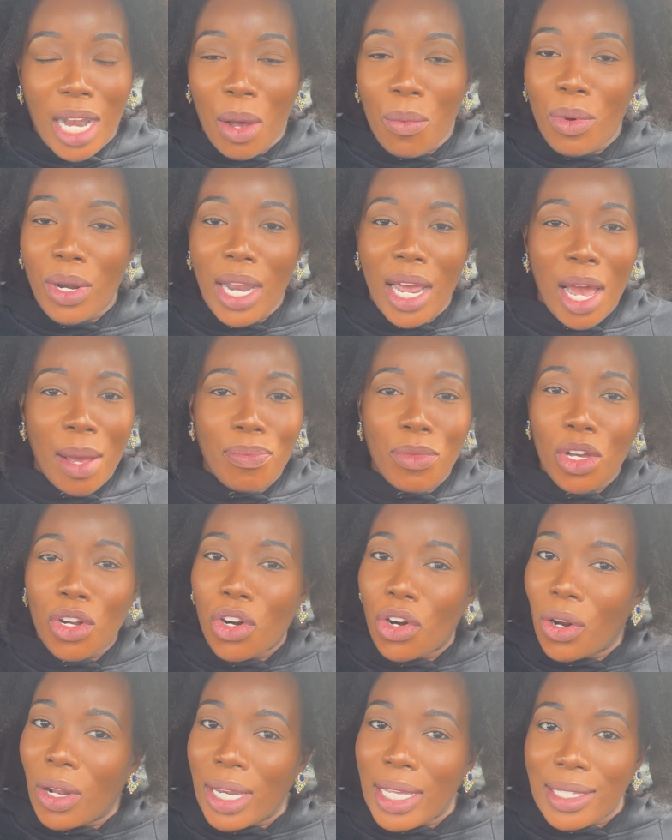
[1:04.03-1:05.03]
I want to help the
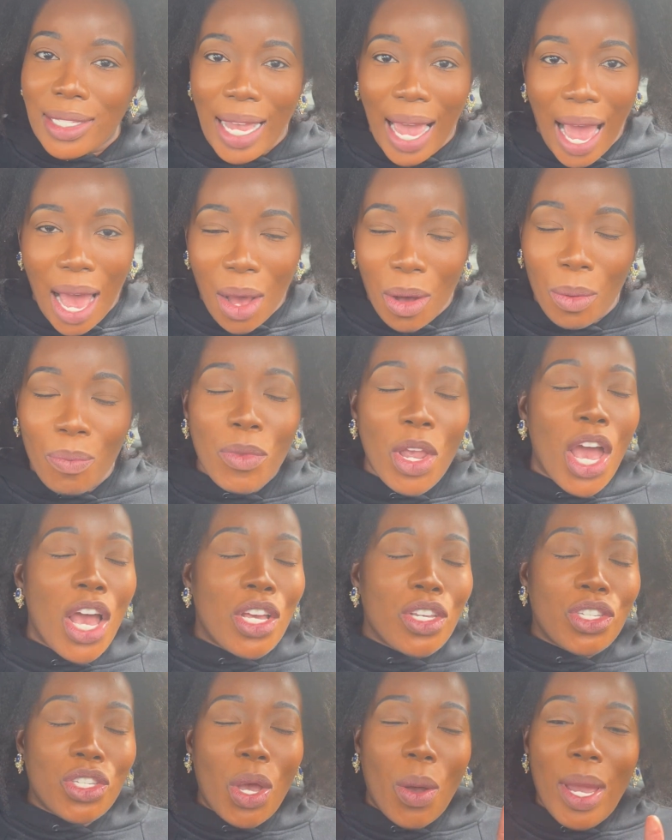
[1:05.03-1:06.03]
girlies out.
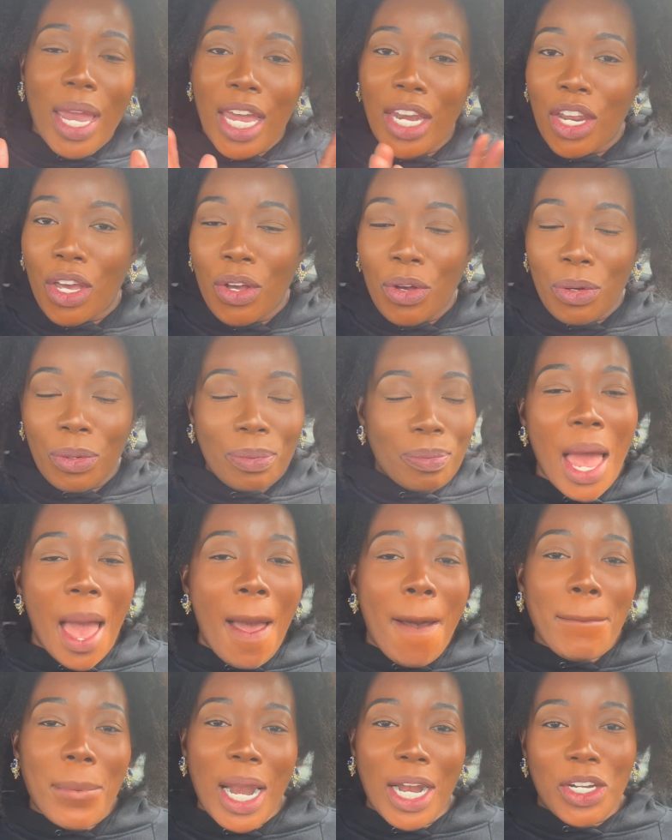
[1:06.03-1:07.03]
So anywho,
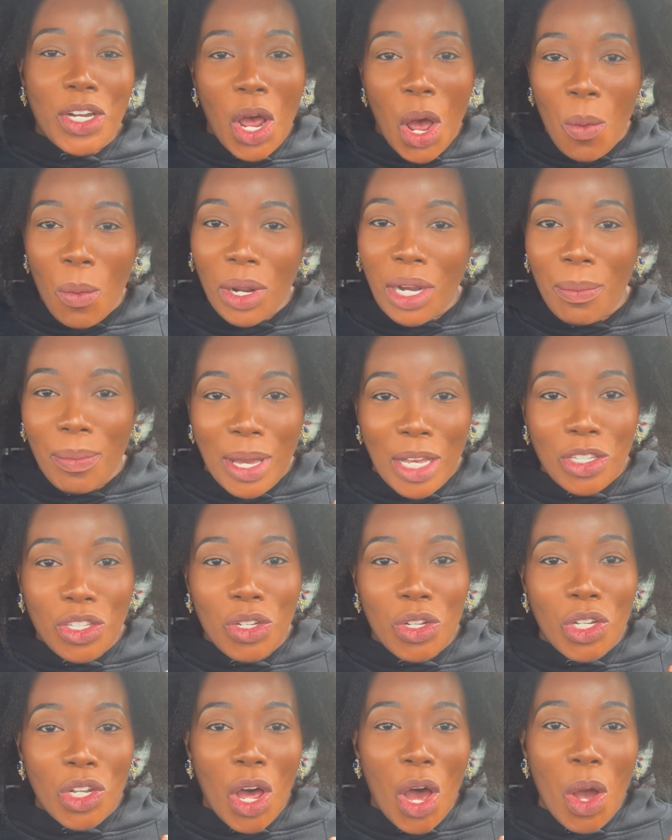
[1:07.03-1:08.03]
but I don't want to be
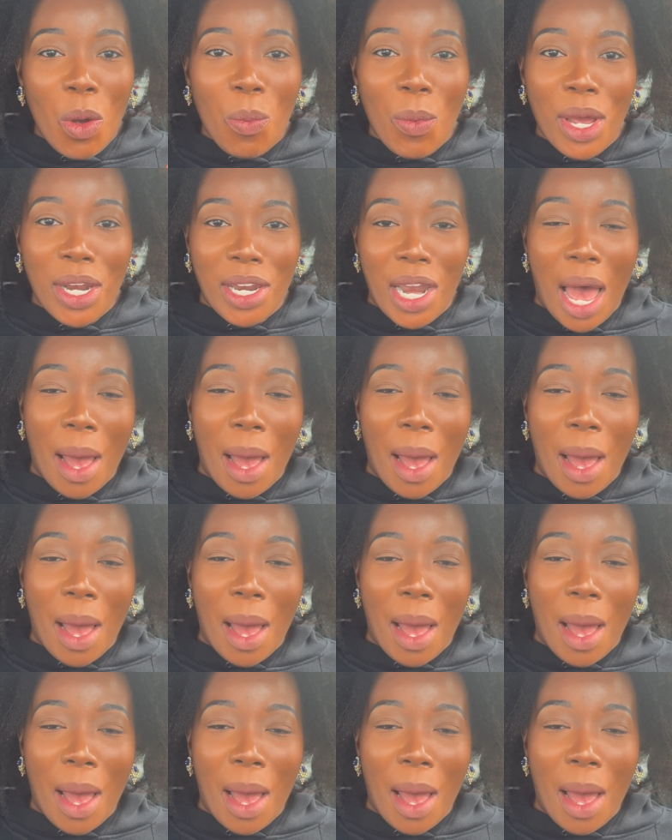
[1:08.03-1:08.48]
too long-winded.